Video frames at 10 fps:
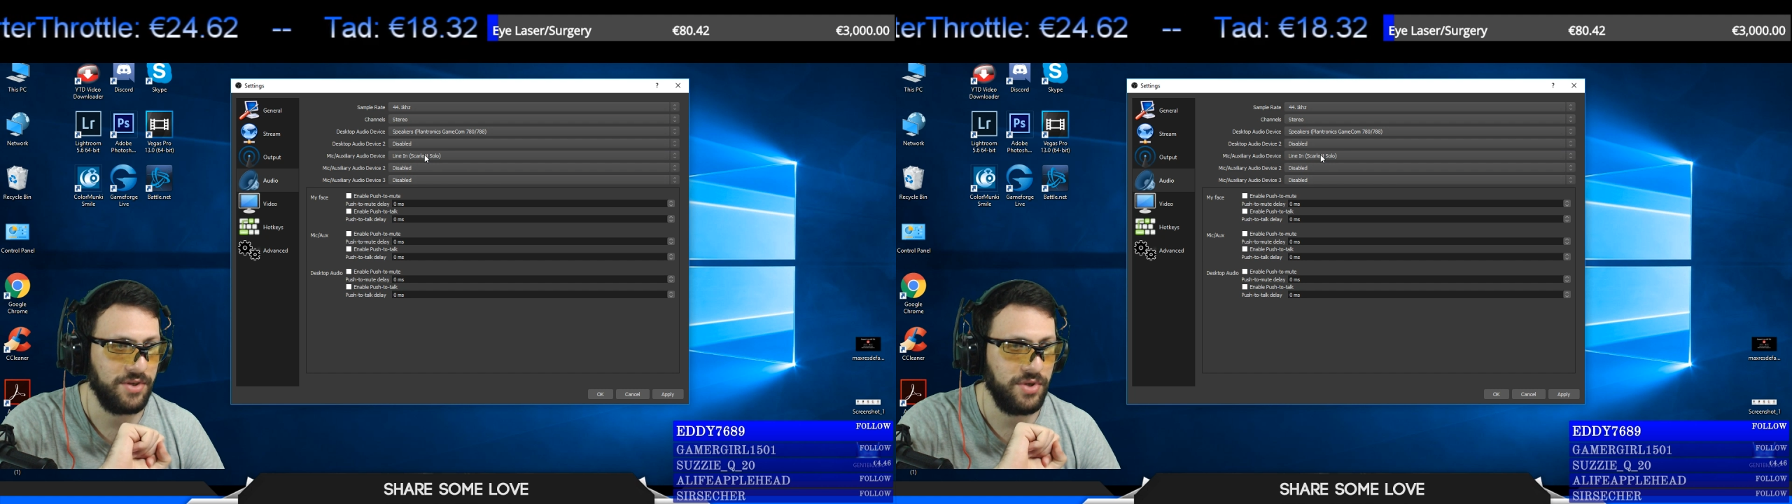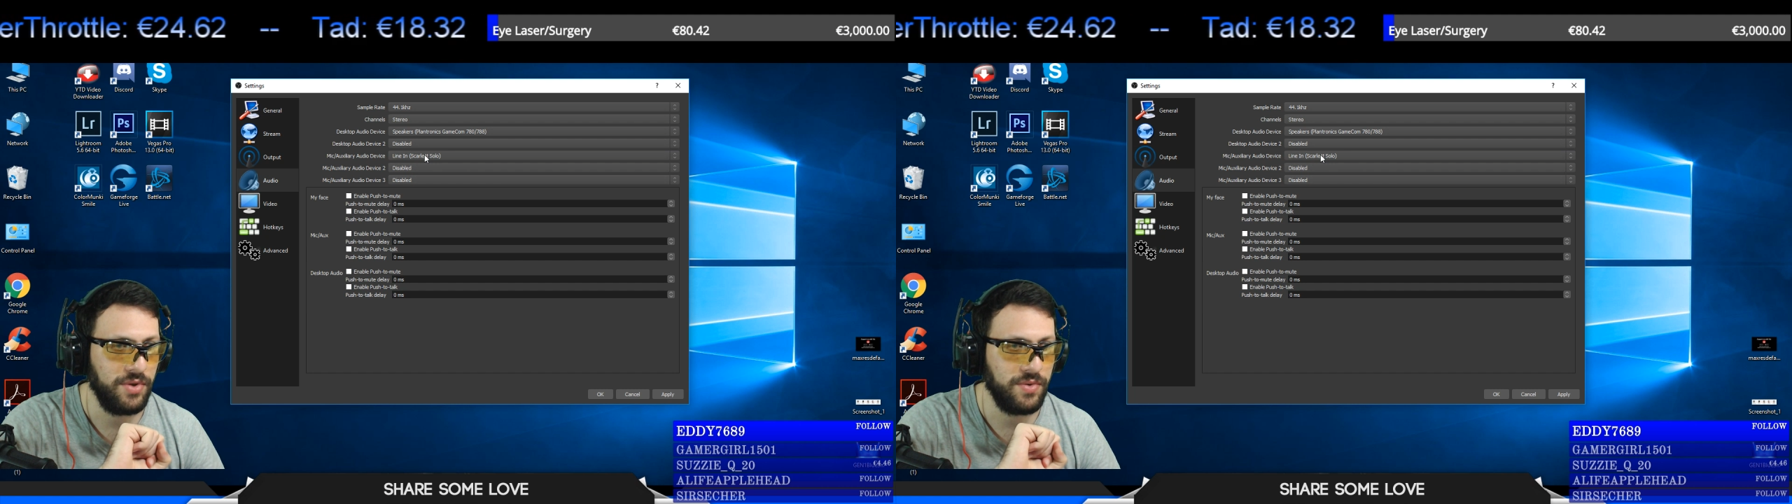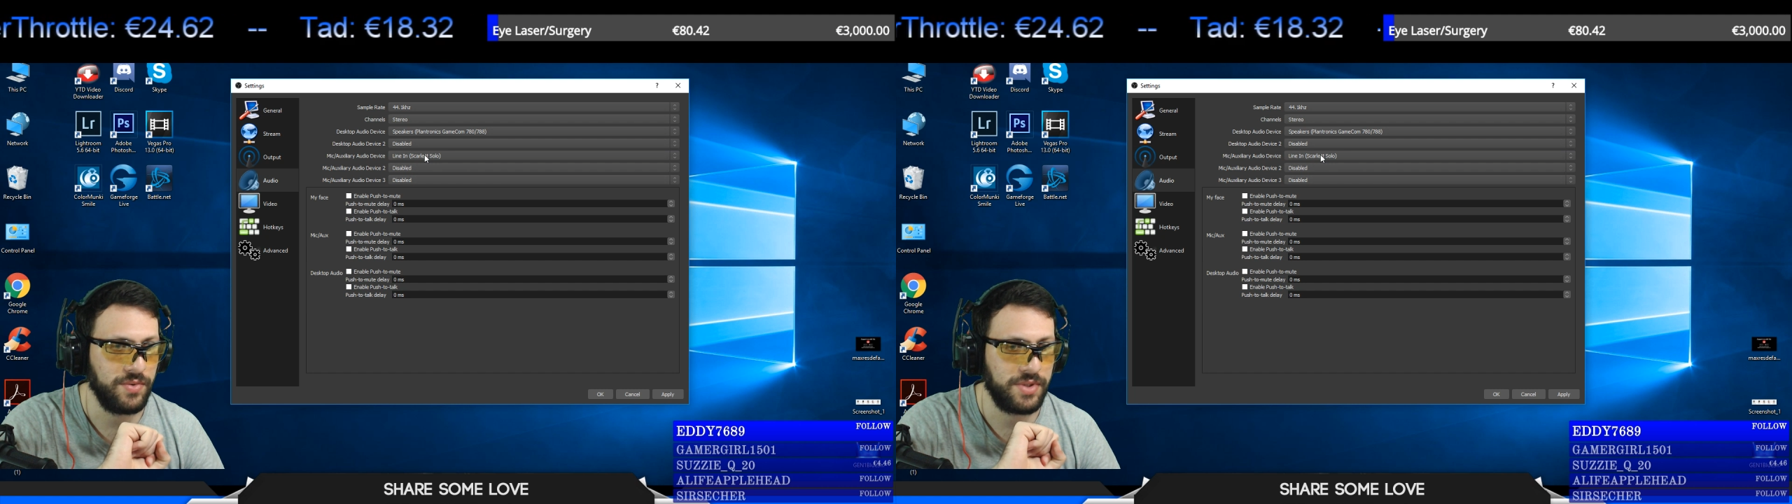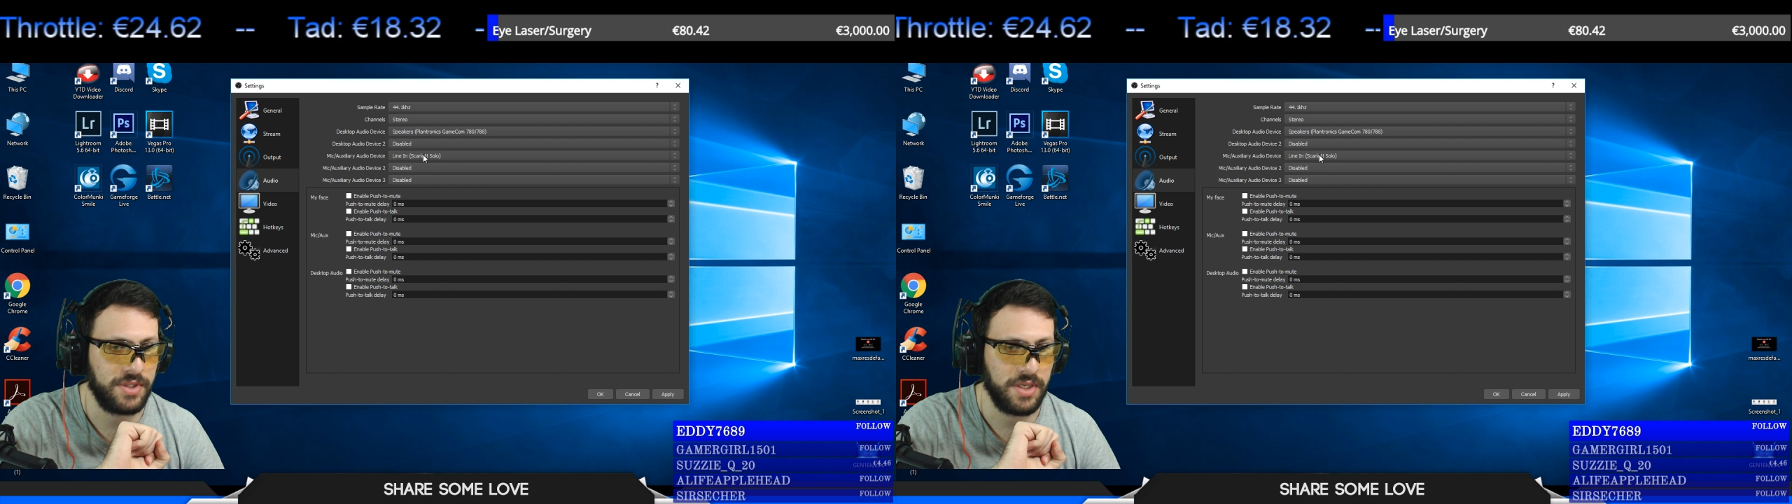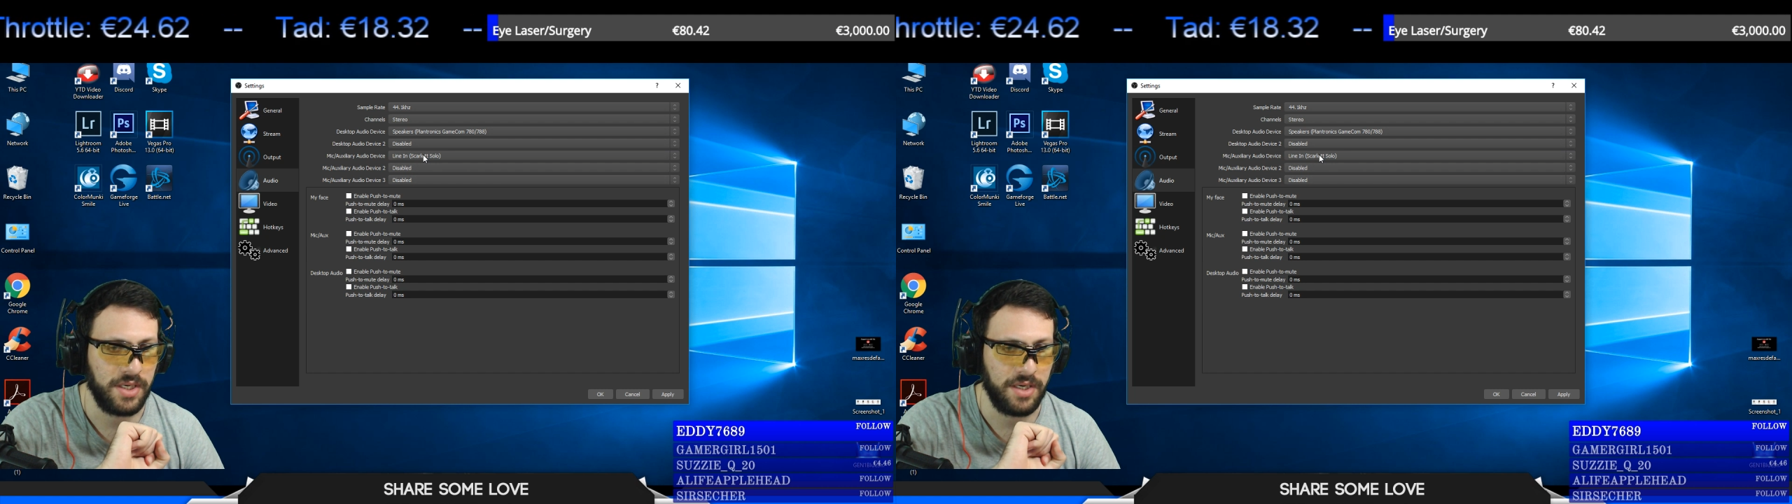use